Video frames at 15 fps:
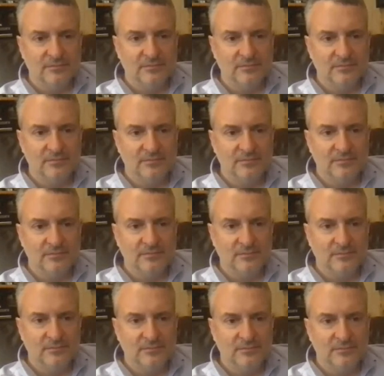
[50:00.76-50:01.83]

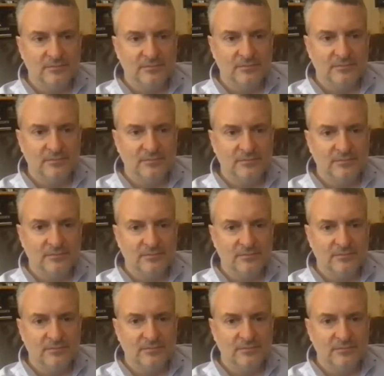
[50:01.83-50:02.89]

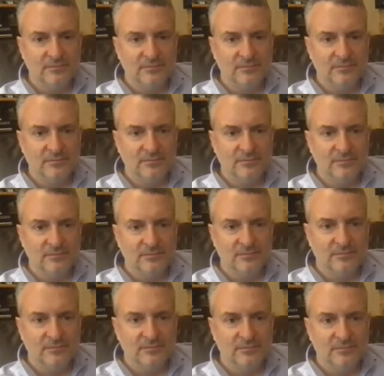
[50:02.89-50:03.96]

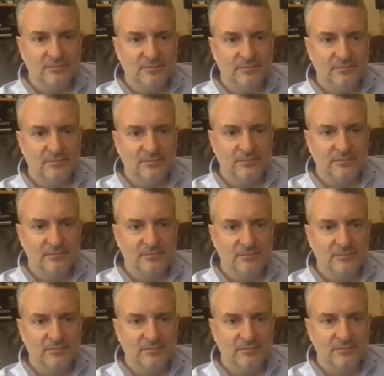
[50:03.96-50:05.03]

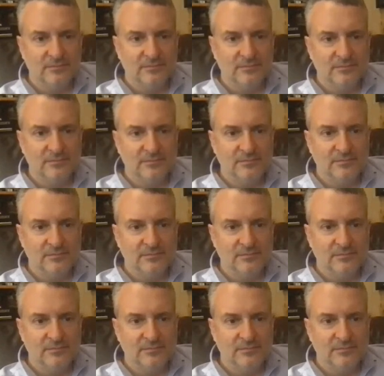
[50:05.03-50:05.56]
The person shown says nothing.